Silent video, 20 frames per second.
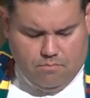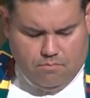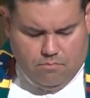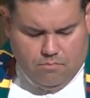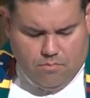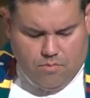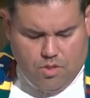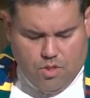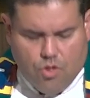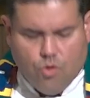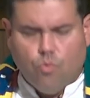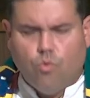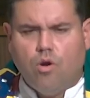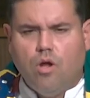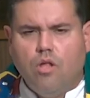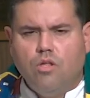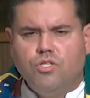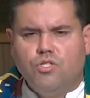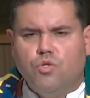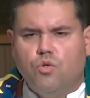You know, we're
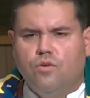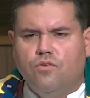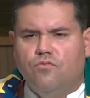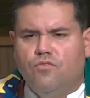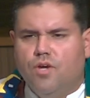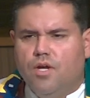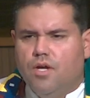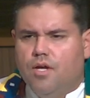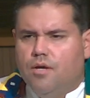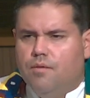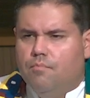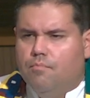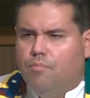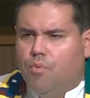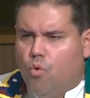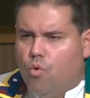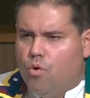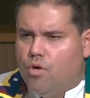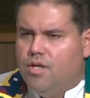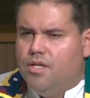all sort of
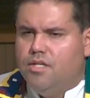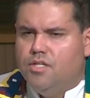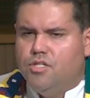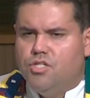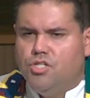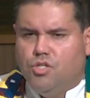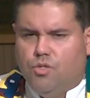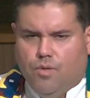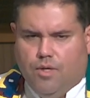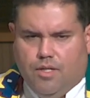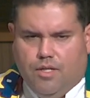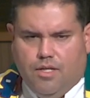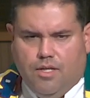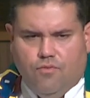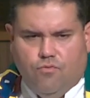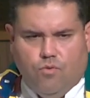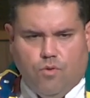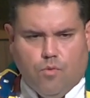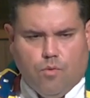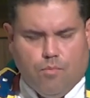born into it if
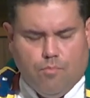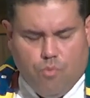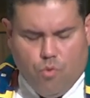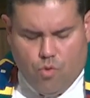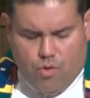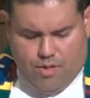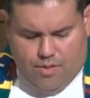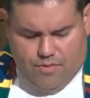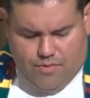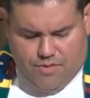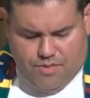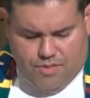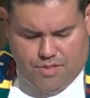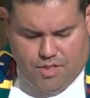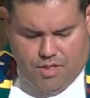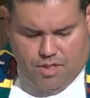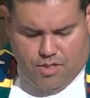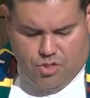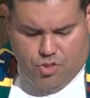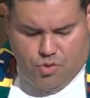we were born in this
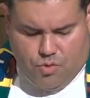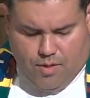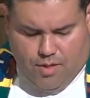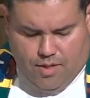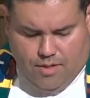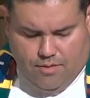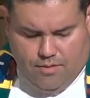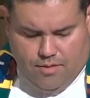country.